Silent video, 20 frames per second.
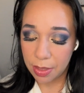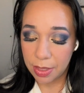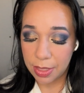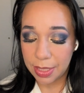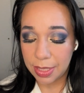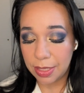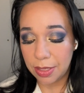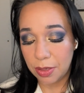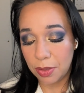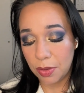
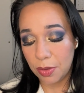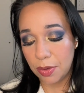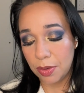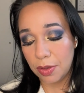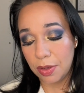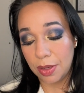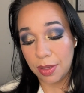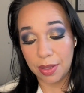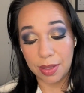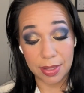
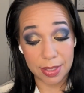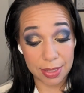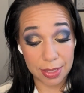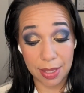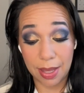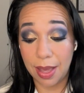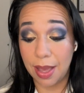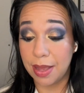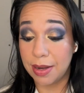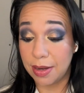Here,
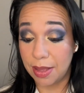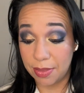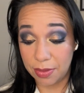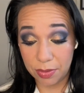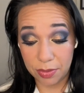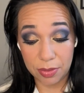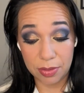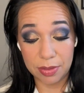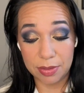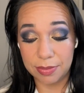
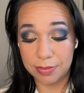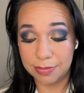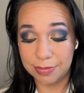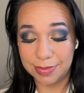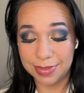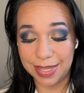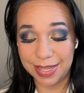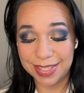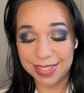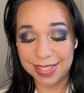another
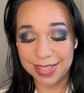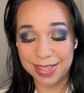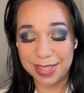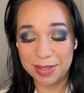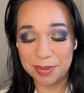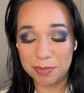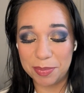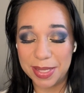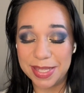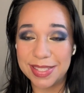NYX
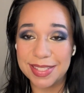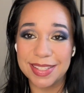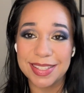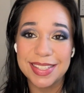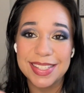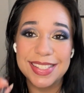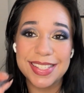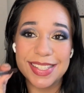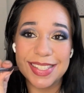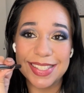lip pencil.
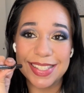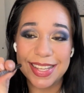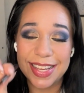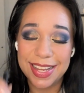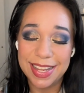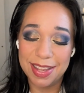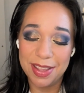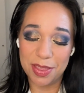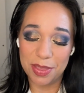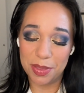This is
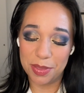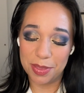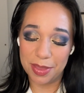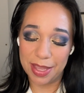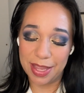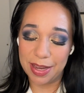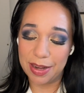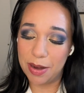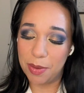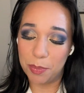
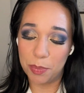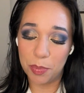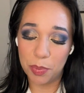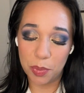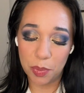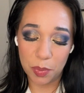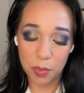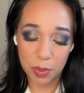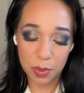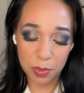in
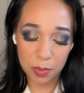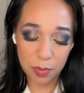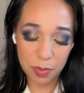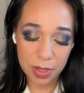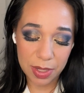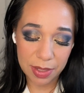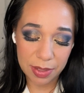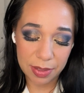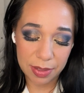Prune.